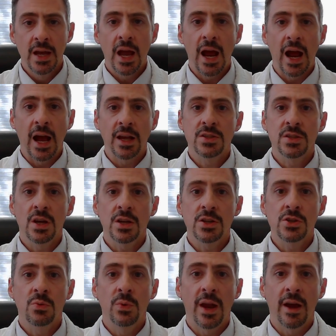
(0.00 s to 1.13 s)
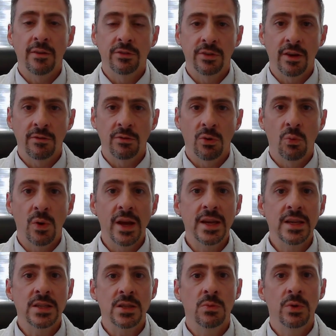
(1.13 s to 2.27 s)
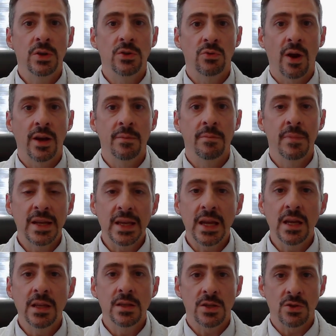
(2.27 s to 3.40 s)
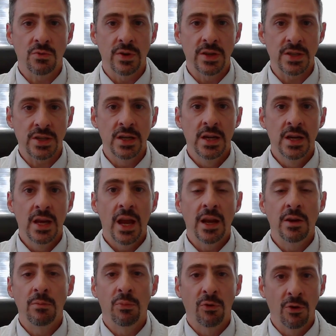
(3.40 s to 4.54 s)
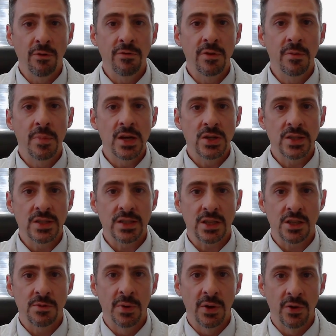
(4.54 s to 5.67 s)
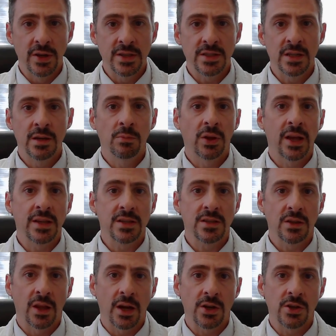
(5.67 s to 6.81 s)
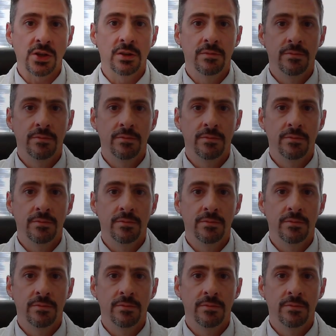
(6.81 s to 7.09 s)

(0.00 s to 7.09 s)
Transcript: As such, we have several ways that we try to mitigate this risk and improve the patient's experience in implant selection.